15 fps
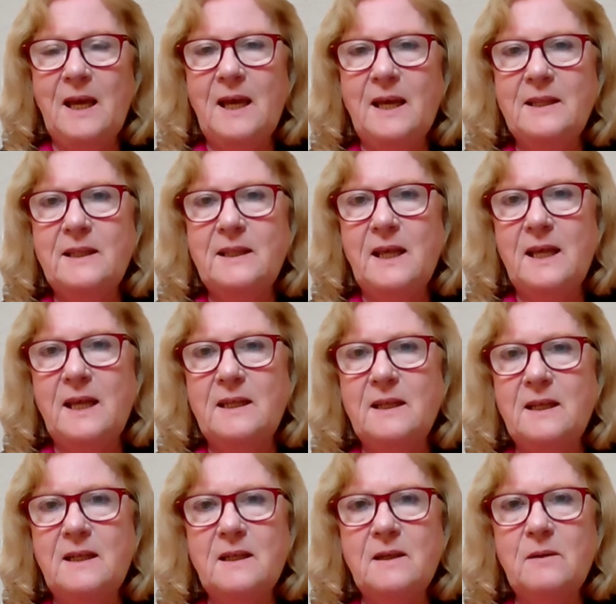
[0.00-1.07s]
And
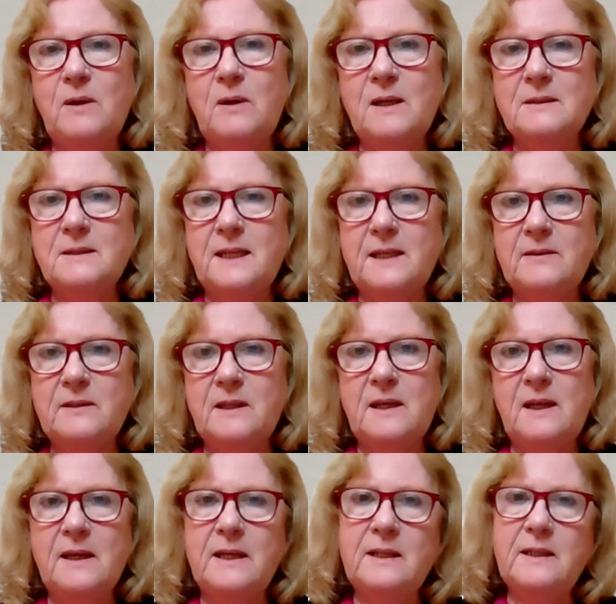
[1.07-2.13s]
then a little while down the
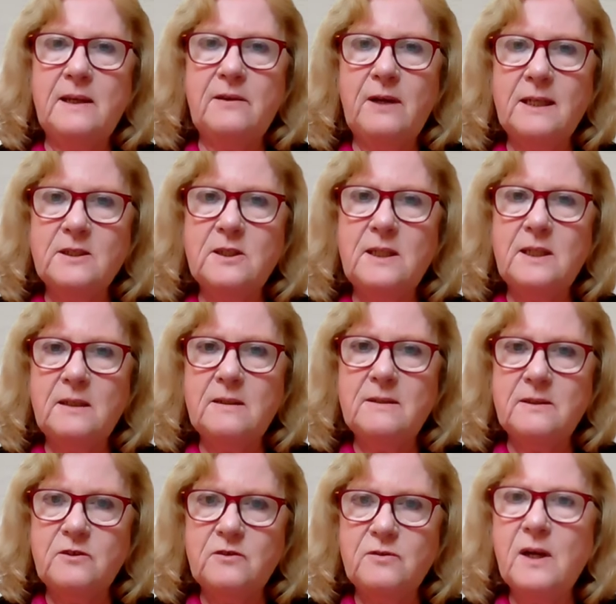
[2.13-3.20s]
line, they're actually
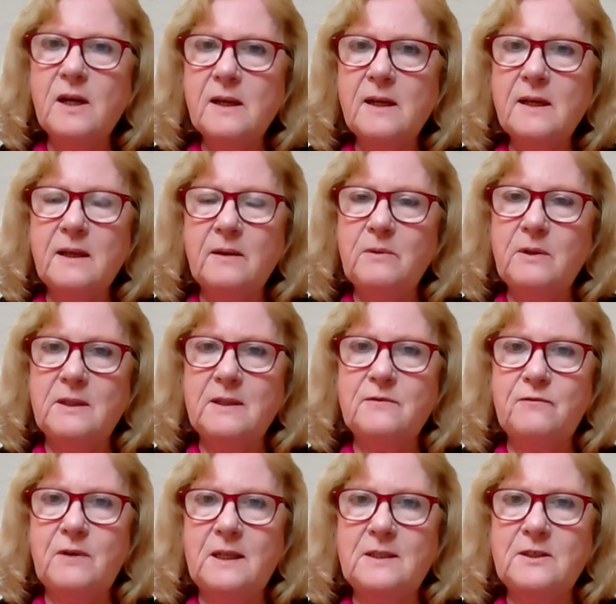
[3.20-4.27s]
struggling with this
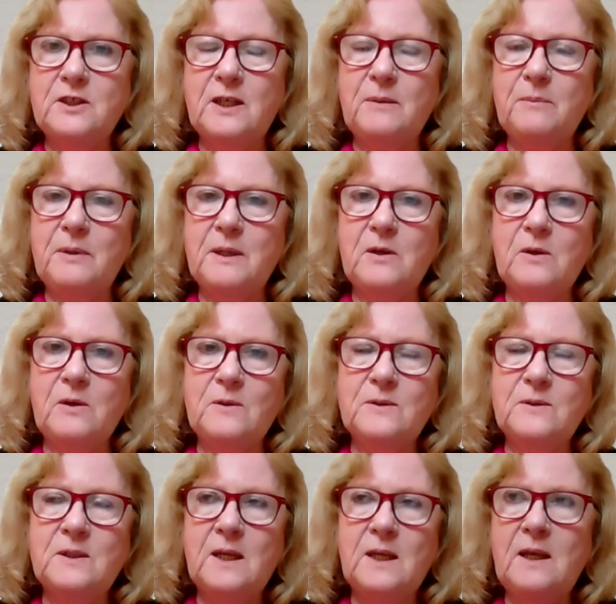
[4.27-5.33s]
friendship
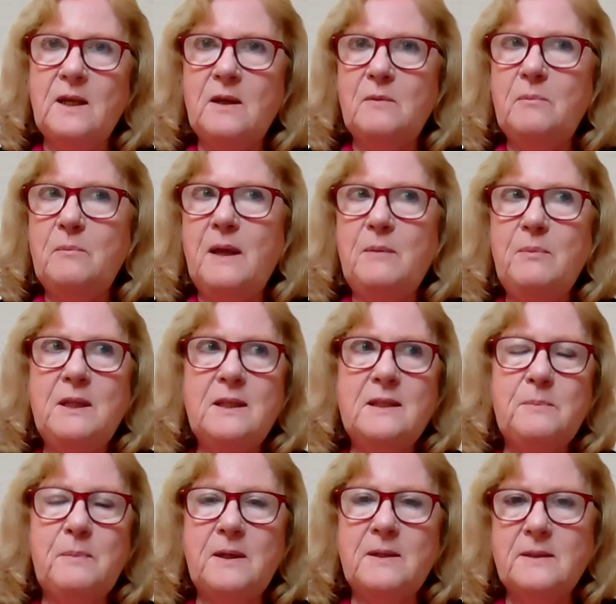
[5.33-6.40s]
because maybe this
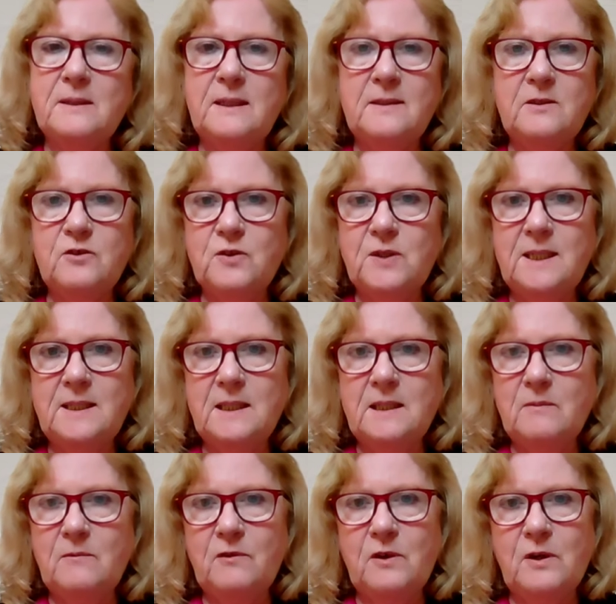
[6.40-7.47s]
person isn't treating
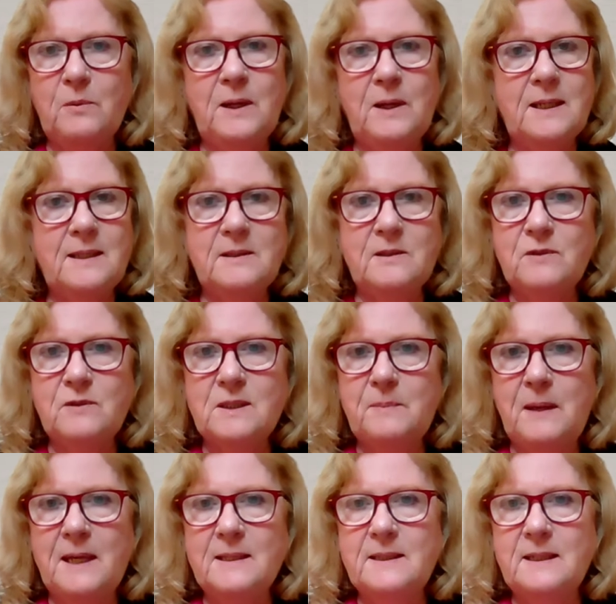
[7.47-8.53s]
them very well, isn't
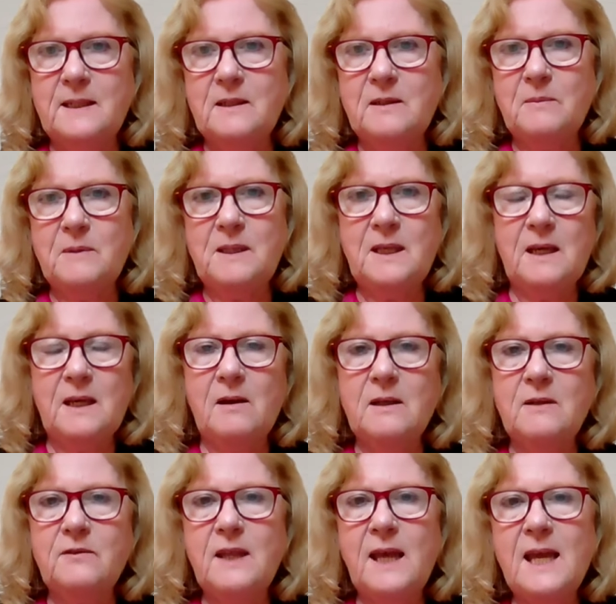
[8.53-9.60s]
respecting them. And they're kind
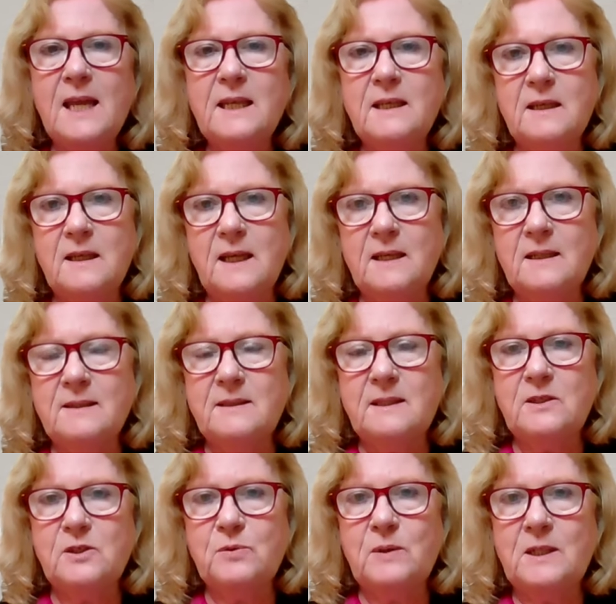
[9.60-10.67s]
of then in a
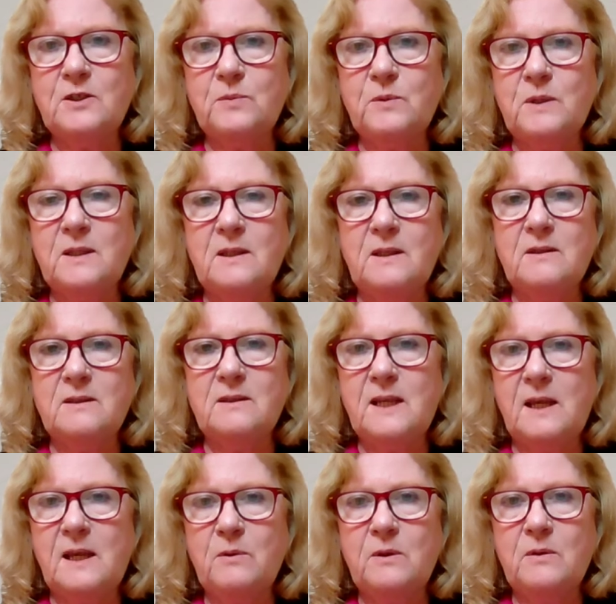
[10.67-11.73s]
situation where they're
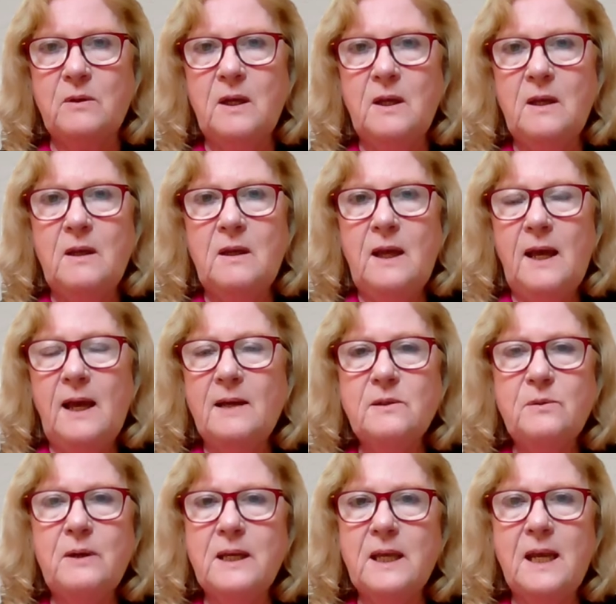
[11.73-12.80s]
saying, well, how
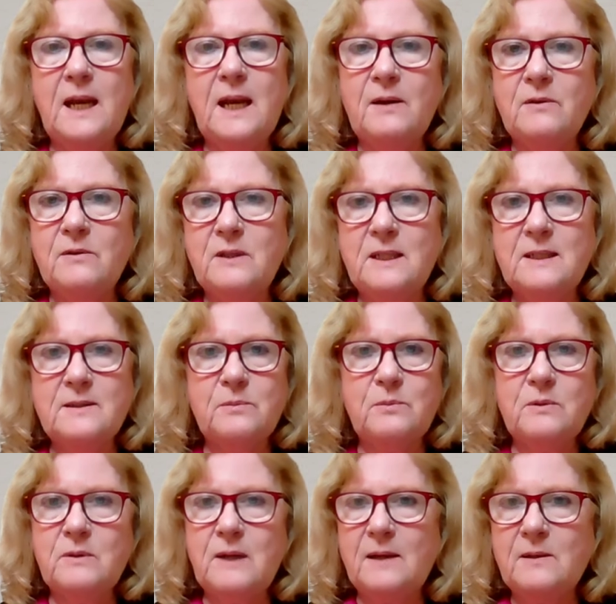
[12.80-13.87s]
do I get out of this?
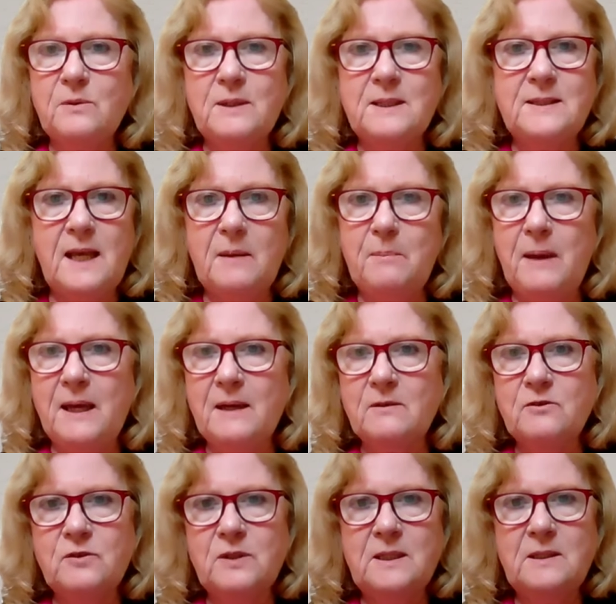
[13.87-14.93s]
How do I set a
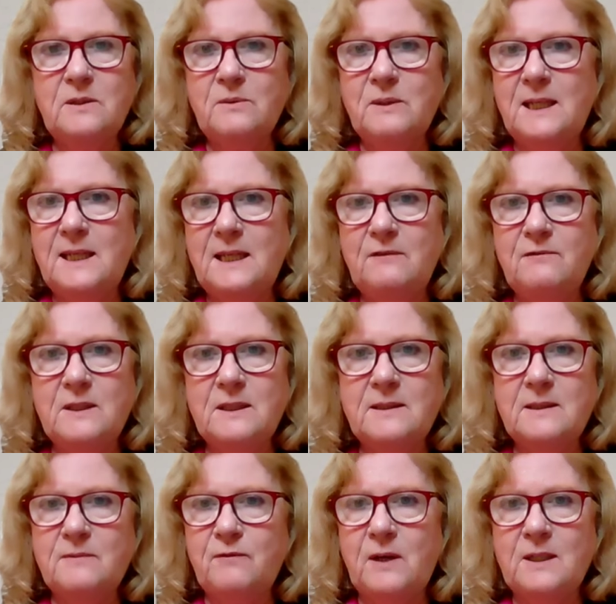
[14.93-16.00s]
boundary? Do I leave
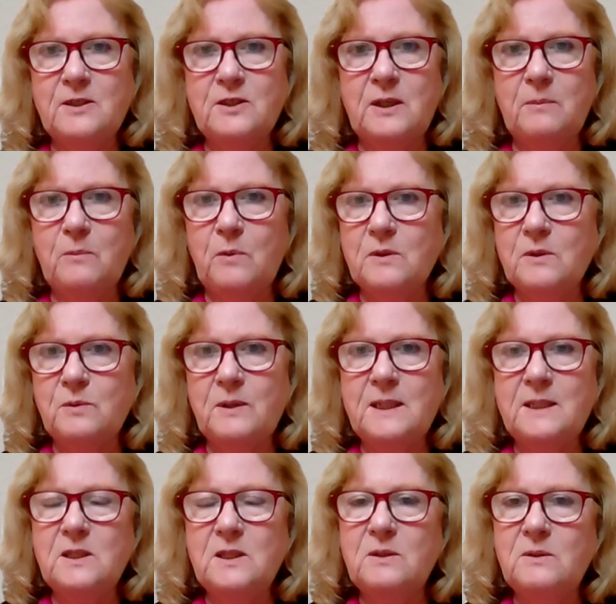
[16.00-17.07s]
this friendship? What do I
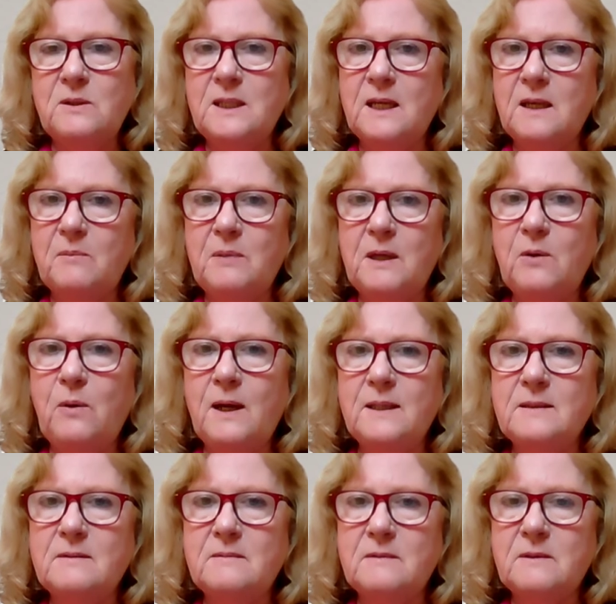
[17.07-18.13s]
do? And it can be quite,
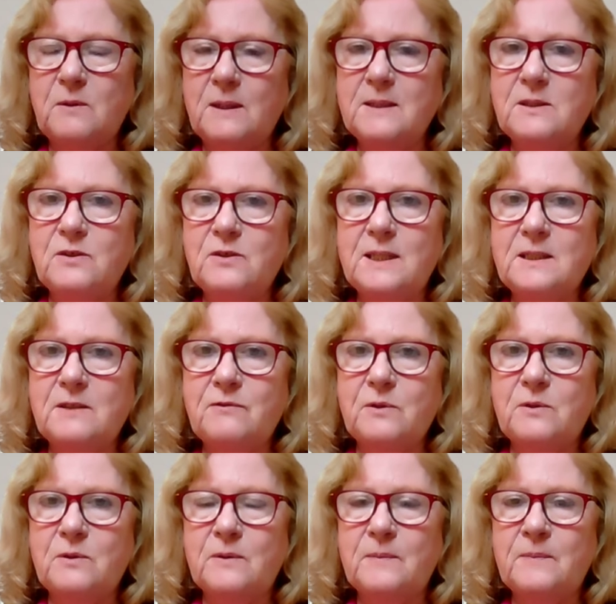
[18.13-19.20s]
quite
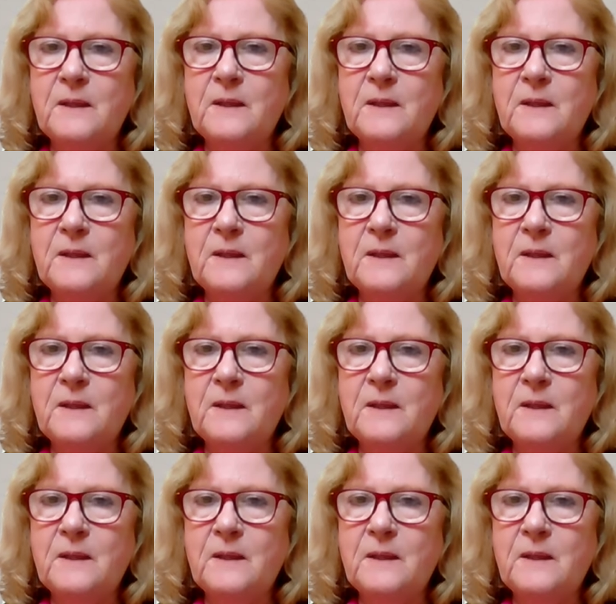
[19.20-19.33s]
stressful.